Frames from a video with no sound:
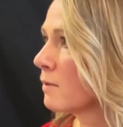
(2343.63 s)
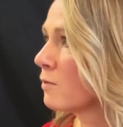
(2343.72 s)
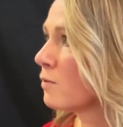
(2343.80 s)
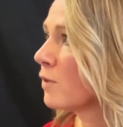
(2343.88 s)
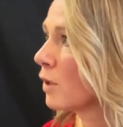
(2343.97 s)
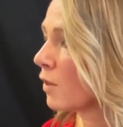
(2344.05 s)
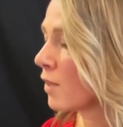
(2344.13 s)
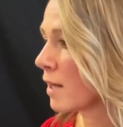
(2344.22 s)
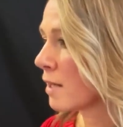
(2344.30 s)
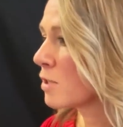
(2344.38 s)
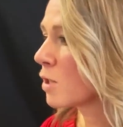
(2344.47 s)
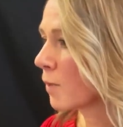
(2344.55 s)
feel that it's
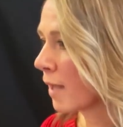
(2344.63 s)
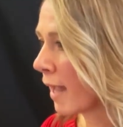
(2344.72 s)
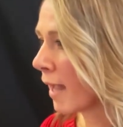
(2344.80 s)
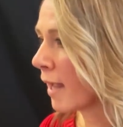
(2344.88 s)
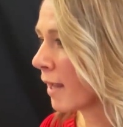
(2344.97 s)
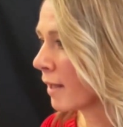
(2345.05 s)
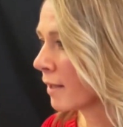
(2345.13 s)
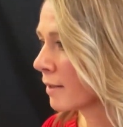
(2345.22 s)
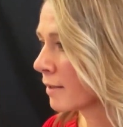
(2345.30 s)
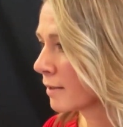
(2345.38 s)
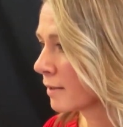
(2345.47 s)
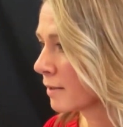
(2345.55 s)
okay
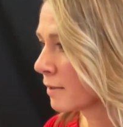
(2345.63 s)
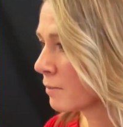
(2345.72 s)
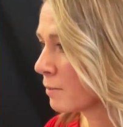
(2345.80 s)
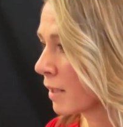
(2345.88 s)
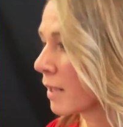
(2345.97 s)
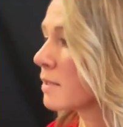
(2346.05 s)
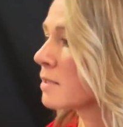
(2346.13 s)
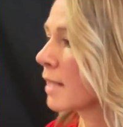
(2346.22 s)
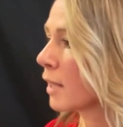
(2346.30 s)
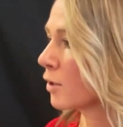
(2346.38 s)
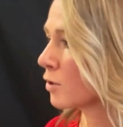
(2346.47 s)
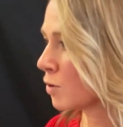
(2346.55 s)
because they are
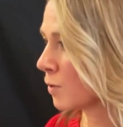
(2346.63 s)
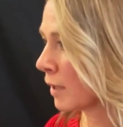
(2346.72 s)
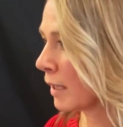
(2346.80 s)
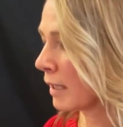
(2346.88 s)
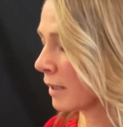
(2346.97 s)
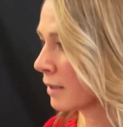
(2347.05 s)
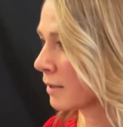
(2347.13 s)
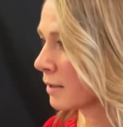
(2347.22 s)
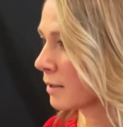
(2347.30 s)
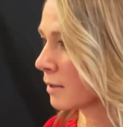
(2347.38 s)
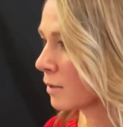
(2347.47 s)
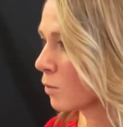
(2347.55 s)
doing
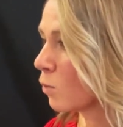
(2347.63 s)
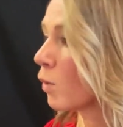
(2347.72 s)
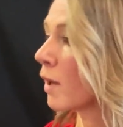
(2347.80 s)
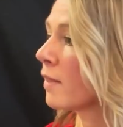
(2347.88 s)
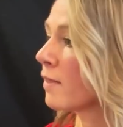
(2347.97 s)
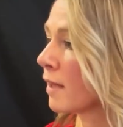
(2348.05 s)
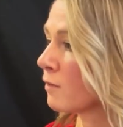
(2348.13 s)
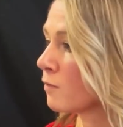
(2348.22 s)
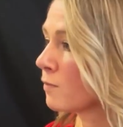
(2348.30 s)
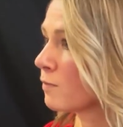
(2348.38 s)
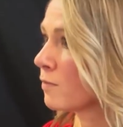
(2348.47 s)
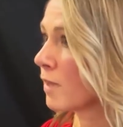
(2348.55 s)
what they
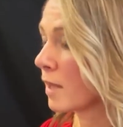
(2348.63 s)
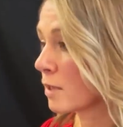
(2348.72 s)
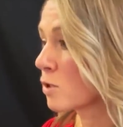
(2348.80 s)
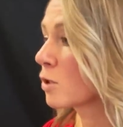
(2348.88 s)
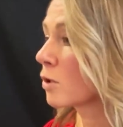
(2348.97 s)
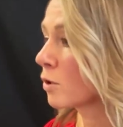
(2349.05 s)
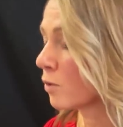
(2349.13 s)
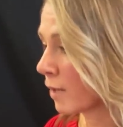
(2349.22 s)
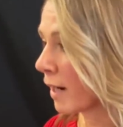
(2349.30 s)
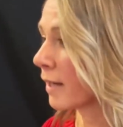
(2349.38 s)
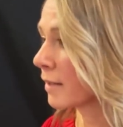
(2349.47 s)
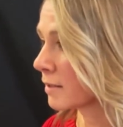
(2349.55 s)
think is
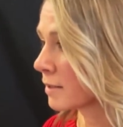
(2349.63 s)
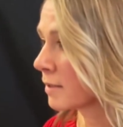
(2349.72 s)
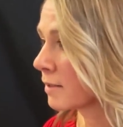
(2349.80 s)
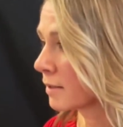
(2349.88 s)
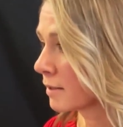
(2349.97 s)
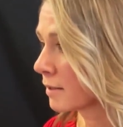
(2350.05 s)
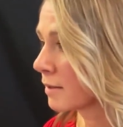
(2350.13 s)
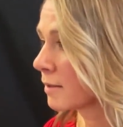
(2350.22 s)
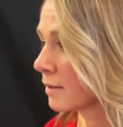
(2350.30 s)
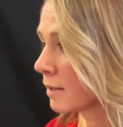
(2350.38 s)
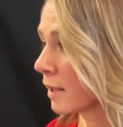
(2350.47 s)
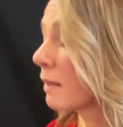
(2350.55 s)
correct
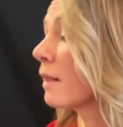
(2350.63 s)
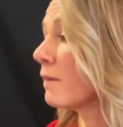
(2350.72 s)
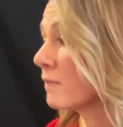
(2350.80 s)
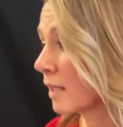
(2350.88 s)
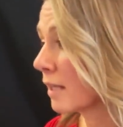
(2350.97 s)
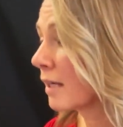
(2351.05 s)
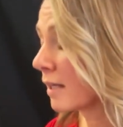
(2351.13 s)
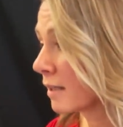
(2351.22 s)
and loving